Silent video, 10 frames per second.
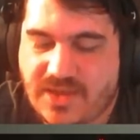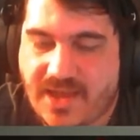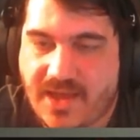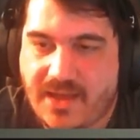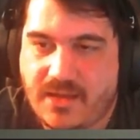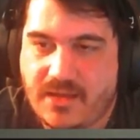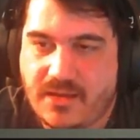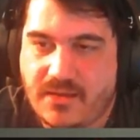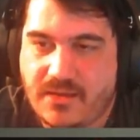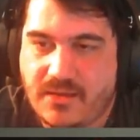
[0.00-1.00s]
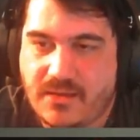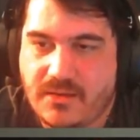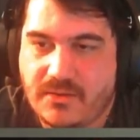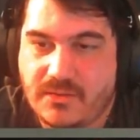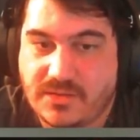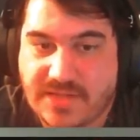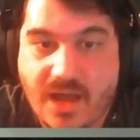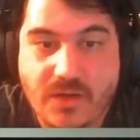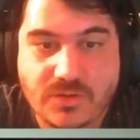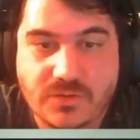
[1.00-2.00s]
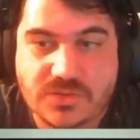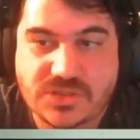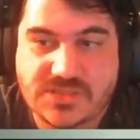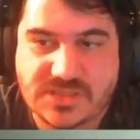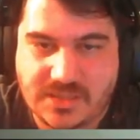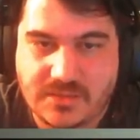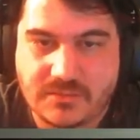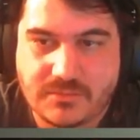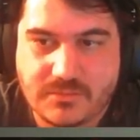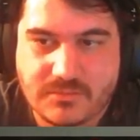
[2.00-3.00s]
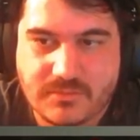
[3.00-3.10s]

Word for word: that the town you were just in,